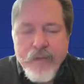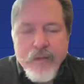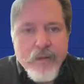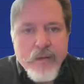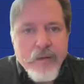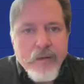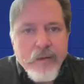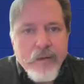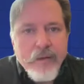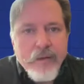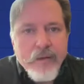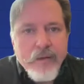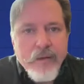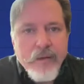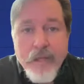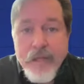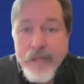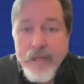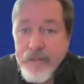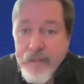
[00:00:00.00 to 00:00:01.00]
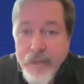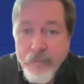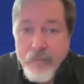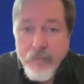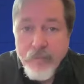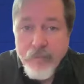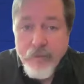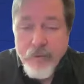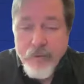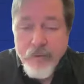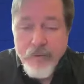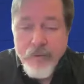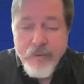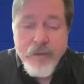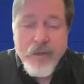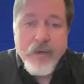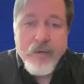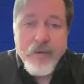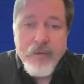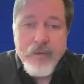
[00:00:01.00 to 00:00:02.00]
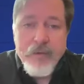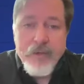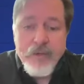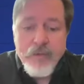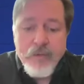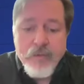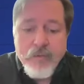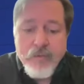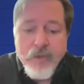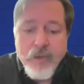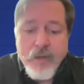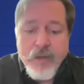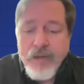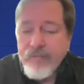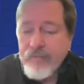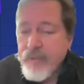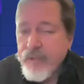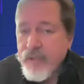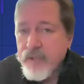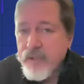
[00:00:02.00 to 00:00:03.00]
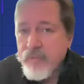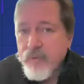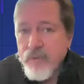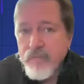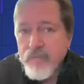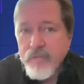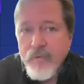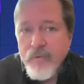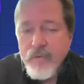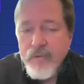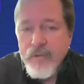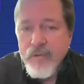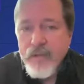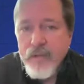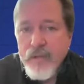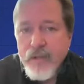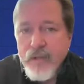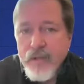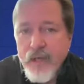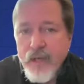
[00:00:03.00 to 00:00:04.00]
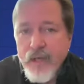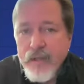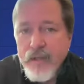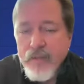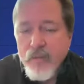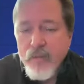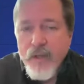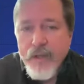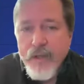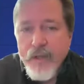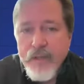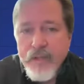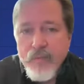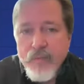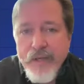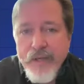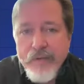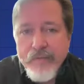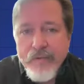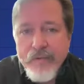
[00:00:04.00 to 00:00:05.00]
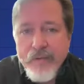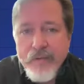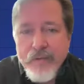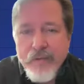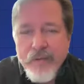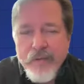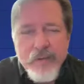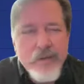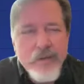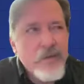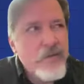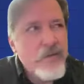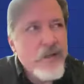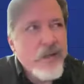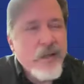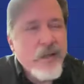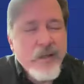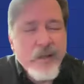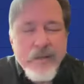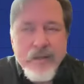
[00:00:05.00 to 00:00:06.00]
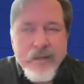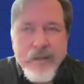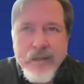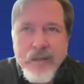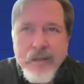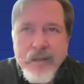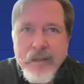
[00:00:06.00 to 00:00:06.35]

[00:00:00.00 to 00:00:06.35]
a lot of time there to have meetings with you folks, as well as we have on Tuesday night, I think,